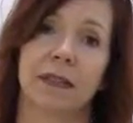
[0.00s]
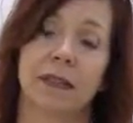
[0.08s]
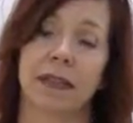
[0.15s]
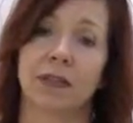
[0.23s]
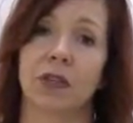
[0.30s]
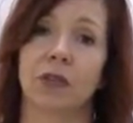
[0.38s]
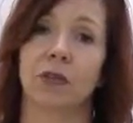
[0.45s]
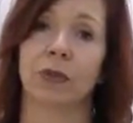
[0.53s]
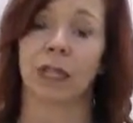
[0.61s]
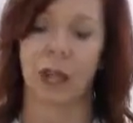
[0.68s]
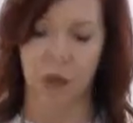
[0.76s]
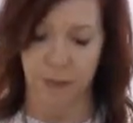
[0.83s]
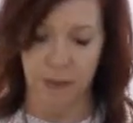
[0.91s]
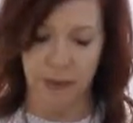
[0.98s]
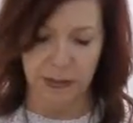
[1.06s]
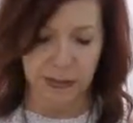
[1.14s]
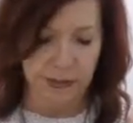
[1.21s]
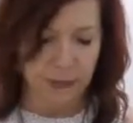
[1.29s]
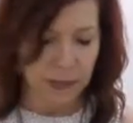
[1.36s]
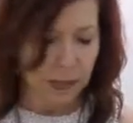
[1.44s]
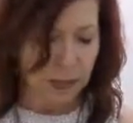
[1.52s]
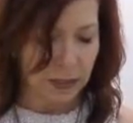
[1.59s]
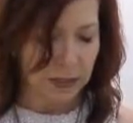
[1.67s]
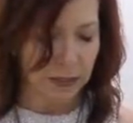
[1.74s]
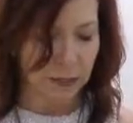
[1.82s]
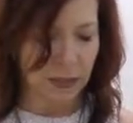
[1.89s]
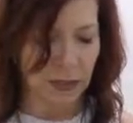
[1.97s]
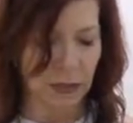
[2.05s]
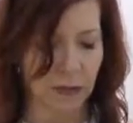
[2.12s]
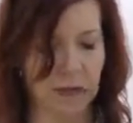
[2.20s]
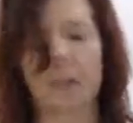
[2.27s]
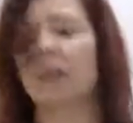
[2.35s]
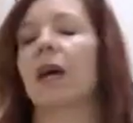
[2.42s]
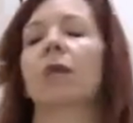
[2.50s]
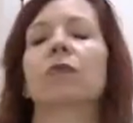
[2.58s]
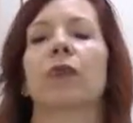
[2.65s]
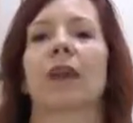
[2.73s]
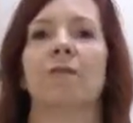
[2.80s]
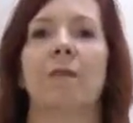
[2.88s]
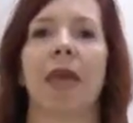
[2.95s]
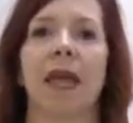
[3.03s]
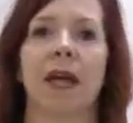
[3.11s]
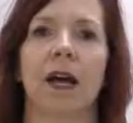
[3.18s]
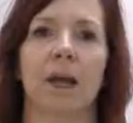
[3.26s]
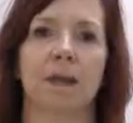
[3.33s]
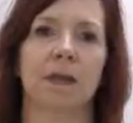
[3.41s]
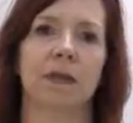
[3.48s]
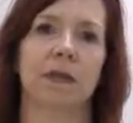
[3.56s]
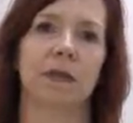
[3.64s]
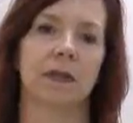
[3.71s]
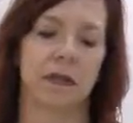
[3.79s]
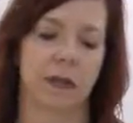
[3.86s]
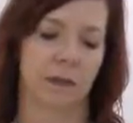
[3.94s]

That's going to really help us. Something else, sometimes we have makeups.